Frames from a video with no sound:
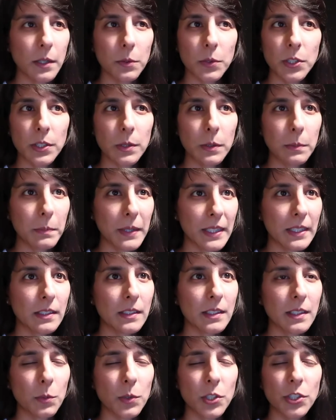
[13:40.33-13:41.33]
I wish you
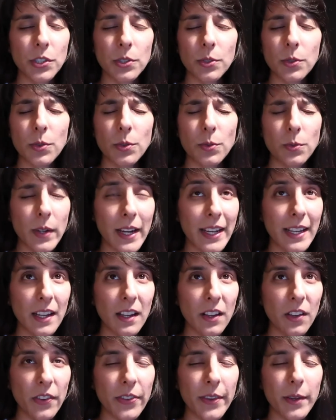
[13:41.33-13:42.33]
abundance, I wish you great
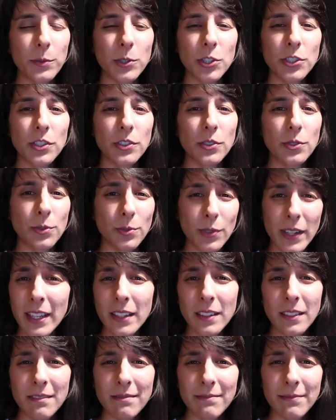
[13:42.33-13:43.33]
health, I wish you great